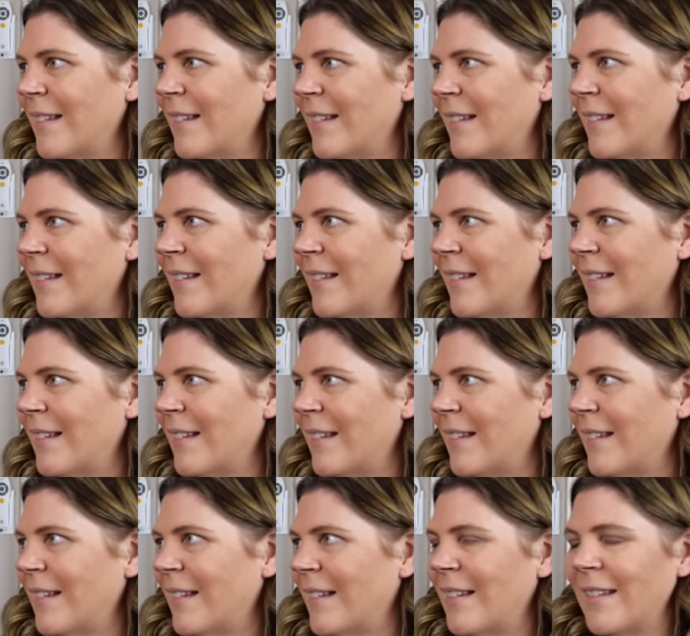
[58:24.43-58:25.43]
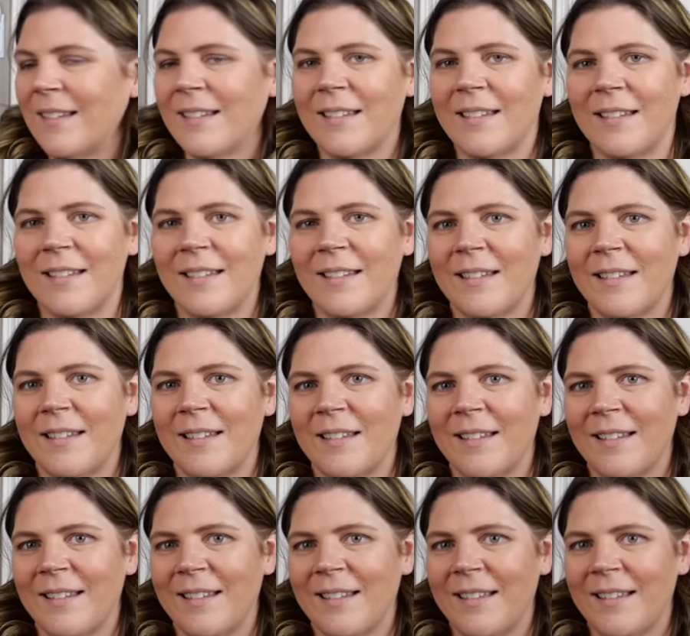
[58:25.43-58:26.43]

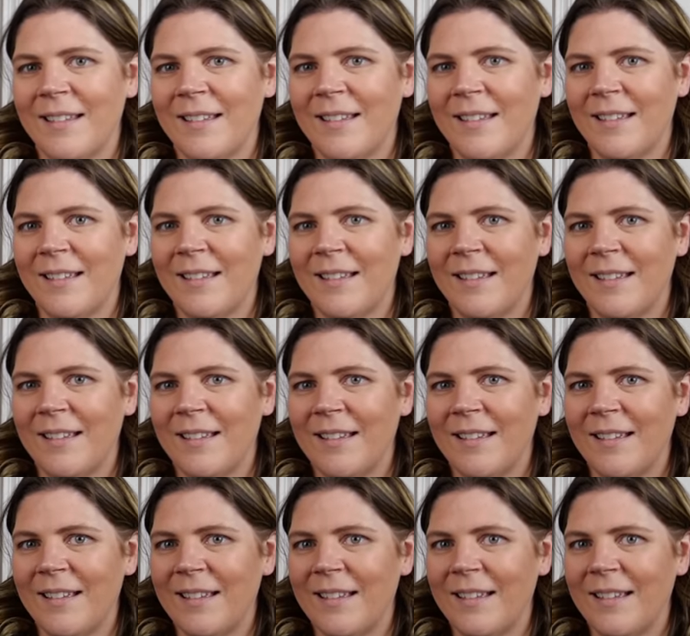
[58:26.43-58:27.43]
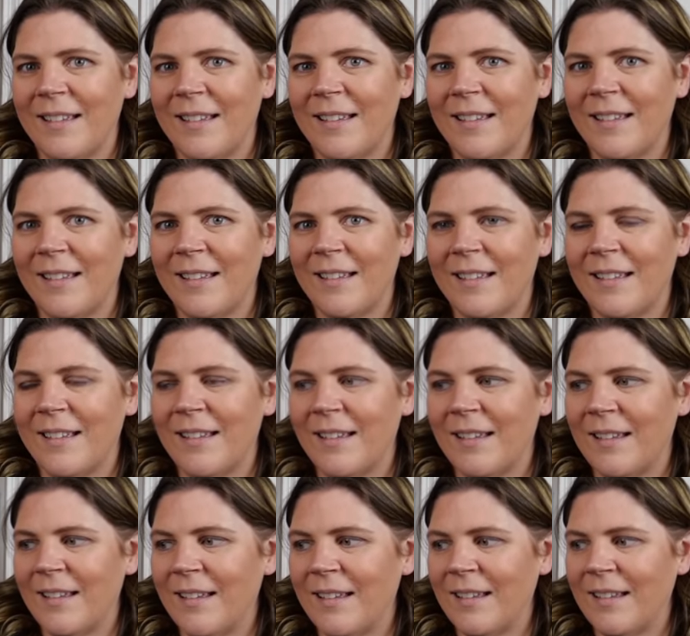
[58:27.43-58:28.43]

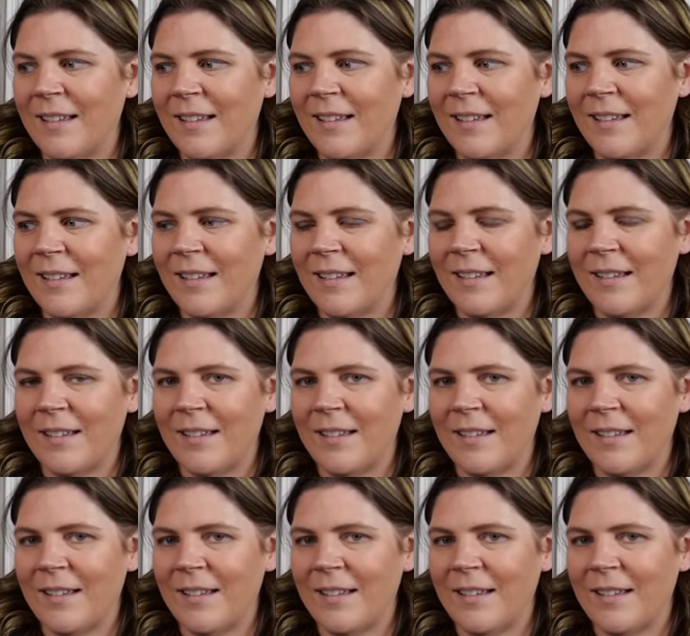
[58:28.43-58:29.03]
[no speech]